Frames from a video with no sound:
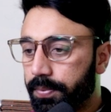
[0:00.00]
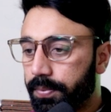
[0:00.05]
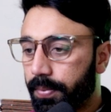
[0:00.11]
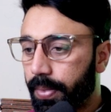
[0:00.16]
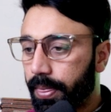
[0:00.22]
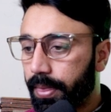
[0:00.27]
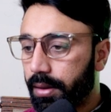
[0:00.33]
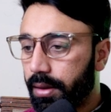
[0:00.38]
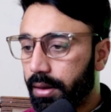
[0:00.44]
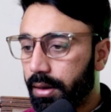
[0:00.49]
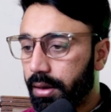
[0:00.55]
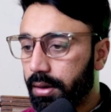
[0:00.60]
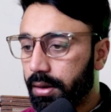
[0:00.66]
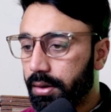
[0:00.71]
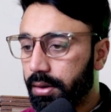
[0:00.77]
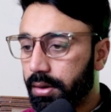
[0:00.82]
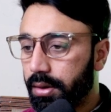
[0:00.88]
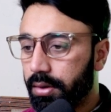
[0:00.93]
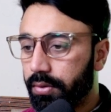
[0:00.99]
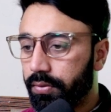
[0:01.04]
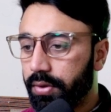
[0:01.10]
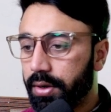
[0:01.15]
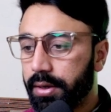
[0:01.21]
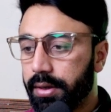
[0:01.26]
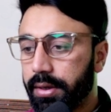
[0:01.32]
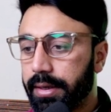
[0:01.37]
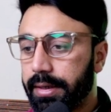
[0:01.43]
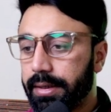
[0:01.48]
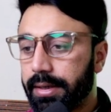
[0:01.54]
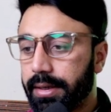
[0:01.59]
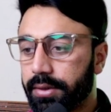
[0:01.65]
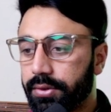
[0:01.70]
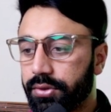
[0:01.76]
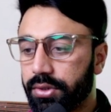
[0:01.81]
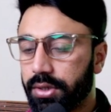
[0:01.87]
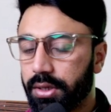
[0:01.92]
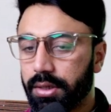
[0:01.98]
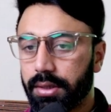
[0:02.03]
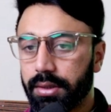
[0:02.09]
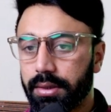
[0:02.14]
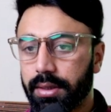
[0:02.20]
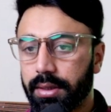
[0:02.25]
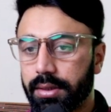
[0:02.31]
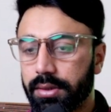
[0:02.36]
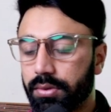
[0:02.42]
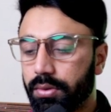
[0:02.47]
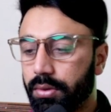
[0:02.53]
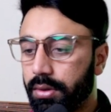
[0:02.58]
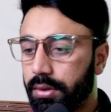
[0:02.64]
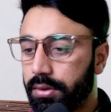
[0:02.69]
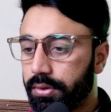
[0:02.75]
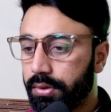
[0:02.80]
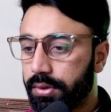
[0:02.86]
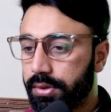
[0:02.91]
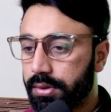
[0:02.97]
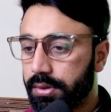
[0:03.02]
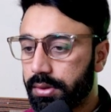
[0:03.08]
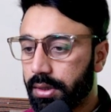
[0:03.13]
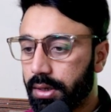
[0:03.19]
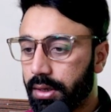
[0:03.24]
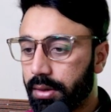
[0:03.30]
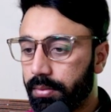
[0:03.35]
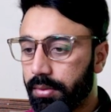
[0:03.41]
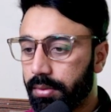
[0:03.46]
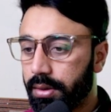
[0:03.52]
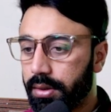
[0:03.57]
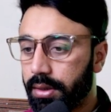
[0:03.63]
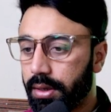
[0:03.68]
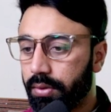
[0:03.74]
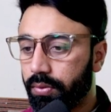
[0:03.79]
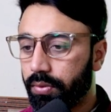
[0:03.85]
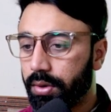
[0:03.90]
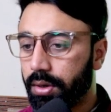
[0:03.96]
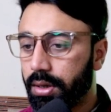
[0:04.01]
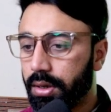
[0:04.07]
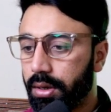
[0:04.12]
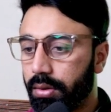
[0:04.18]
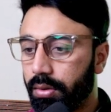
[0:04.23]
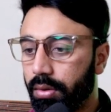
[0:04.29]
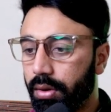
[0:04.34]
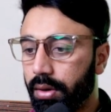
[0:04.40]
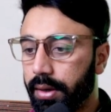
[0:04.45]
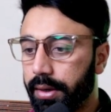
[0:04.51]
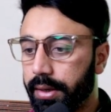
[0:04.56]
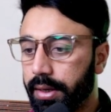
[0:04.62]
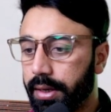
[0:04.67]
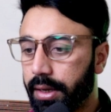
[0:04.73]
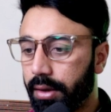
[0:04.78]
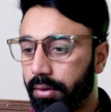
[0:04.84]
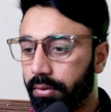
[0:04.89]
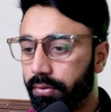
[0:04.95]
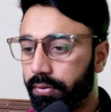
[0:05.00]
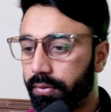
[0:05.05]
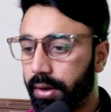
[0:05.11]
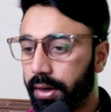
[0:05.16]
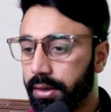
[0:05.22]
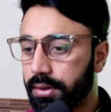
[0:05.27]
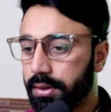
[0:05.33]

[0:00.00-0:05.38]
And infinity redirect chain, that is also same that we already have find.